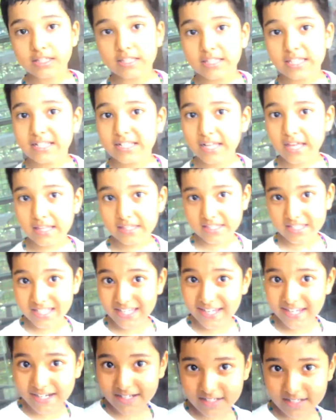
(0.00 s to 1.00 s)
It has
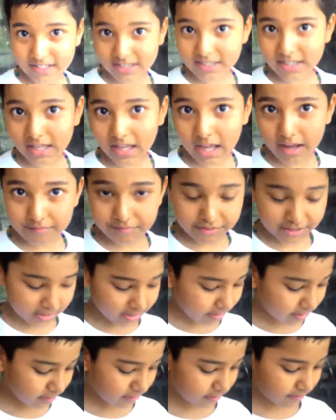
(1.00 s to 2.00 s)
80
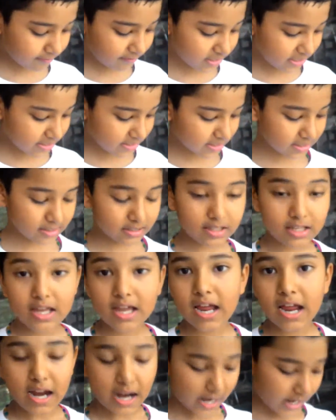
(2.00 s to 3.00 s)
African species,
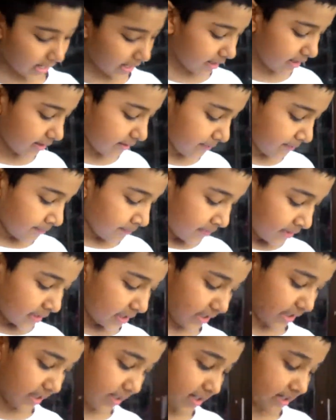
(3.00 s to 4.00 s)
and
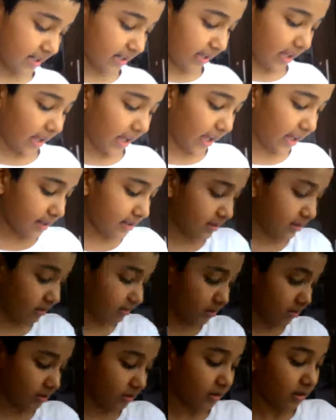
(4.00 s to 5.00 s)
it has
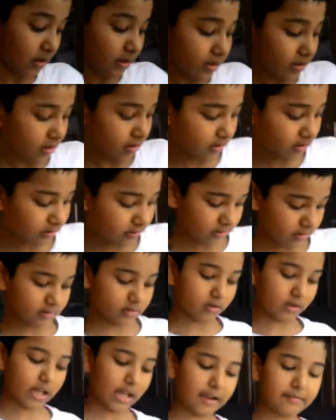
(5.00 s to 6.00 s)
the
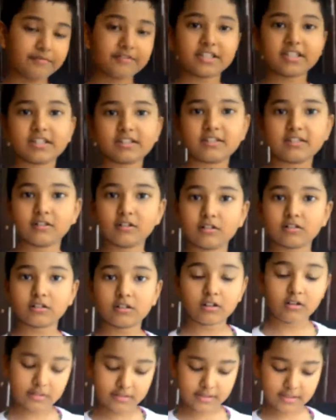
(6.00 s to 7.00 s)
African
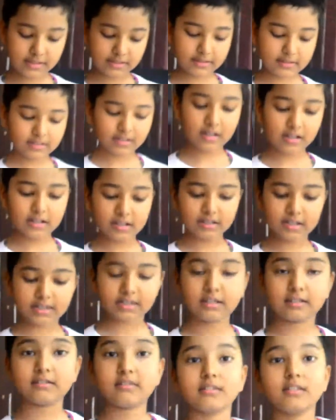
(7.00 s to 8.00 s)
glossy
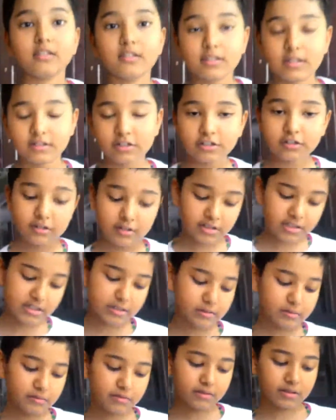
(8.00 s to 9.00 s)
starlings, the
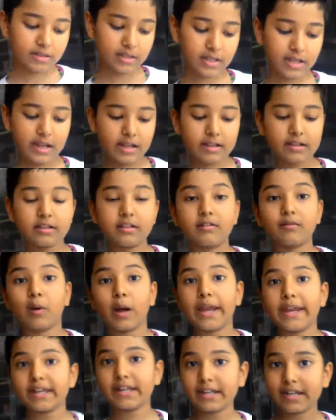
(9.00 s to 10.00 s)
turicos, and the
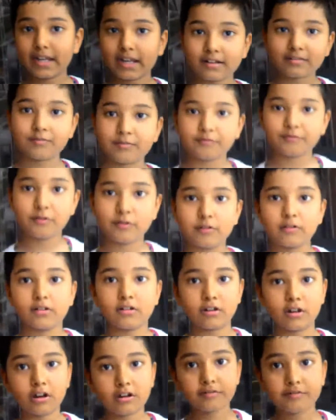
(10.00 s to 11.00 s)
white-necked for
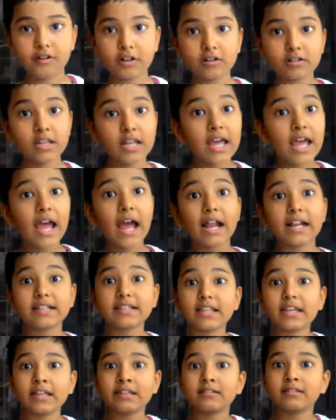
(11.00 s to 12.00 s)
rockfall. And
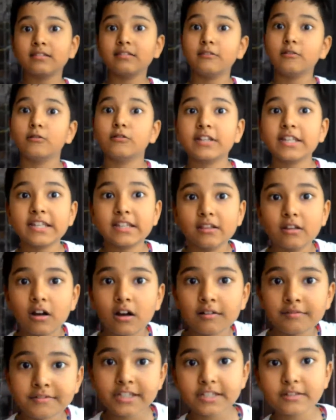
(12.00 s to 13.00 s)
there's lorry
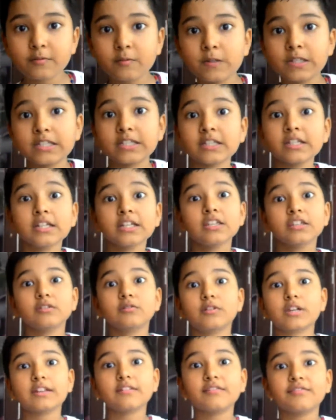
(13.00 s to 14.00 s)
loft, in which
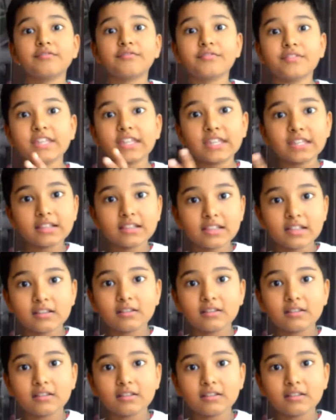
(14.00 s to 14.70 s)
you can feed the